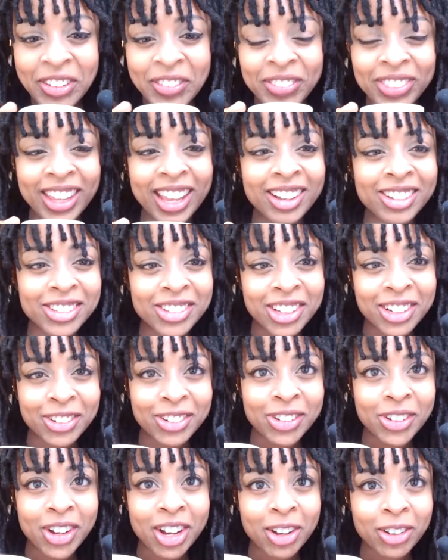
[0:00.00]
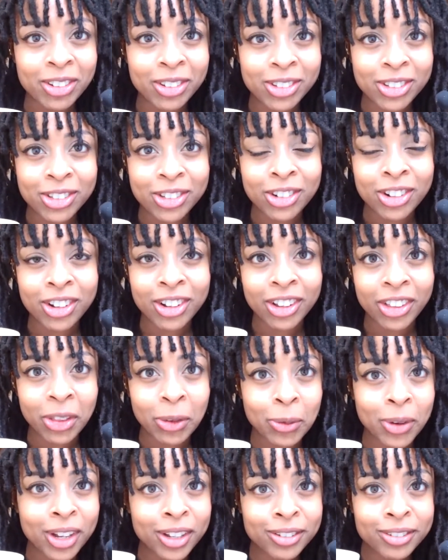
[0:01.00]
Also, I don't know how strong the
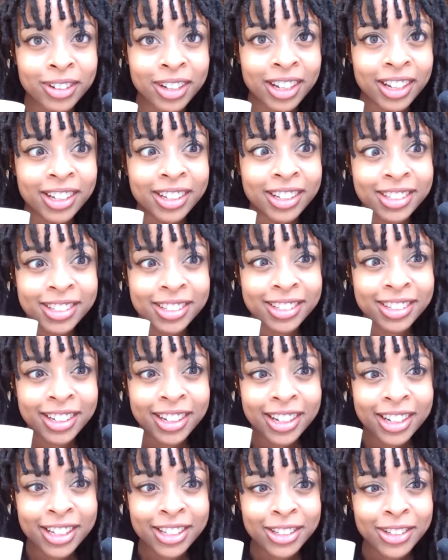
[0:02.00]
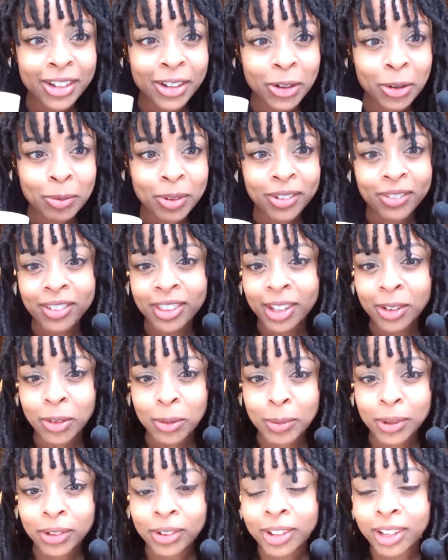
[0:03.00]
Wi-Fi is, so I hope everything will
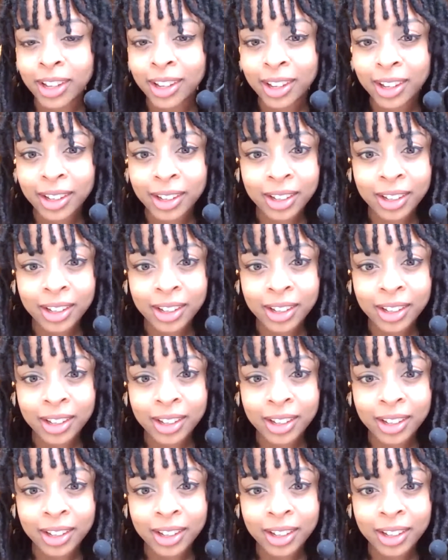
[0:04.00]
be okay.